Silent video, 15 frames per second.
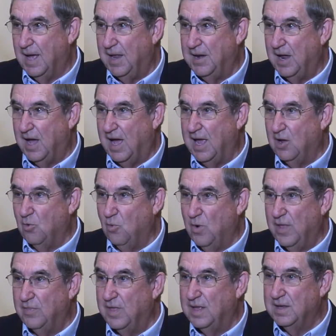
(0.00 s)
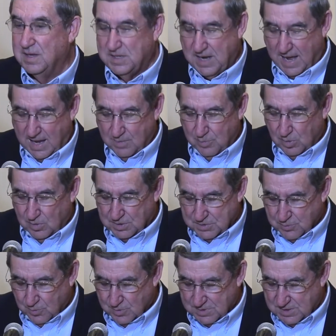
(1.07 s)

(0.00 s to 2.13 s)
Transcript: a night when the tables were